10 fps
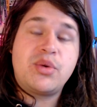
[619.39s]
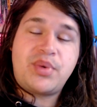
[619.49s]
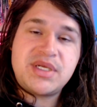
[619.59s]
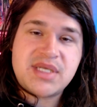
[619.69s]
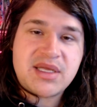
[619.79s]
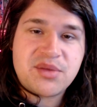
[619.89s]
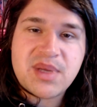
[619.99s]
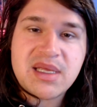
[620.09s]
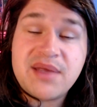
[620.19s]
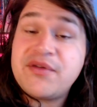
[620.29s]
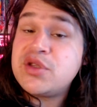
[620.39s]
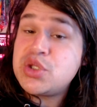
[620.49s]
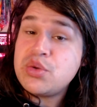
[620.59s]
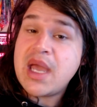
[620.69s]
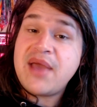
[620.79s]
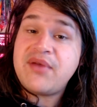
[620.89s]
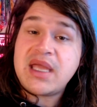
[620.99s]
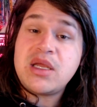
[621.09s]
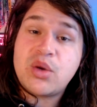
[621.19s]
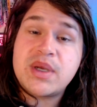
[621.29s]
appreciate you being here. If you do have
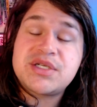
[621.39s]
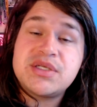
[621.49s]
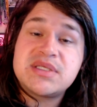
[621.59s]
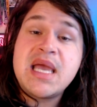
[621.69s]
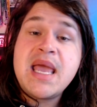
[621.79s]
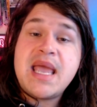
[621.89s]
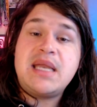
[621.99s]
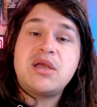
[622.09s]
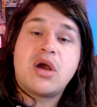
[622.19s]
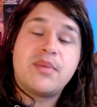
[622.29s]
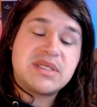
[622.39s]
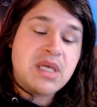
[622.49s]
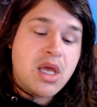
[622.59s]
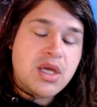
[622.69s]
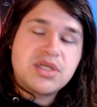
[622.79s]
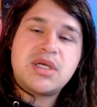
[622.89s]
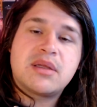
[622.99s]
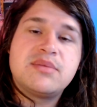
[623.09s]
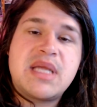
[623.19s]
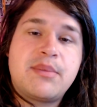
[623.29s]
any questions, any comments, chuck
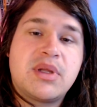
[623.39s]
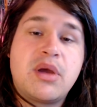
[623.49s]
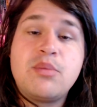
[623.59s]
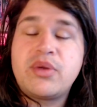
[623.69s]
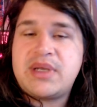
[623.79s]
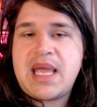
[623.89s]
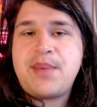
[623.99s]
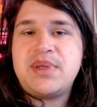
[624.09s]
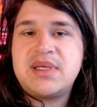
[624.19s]
them down below. More than happy to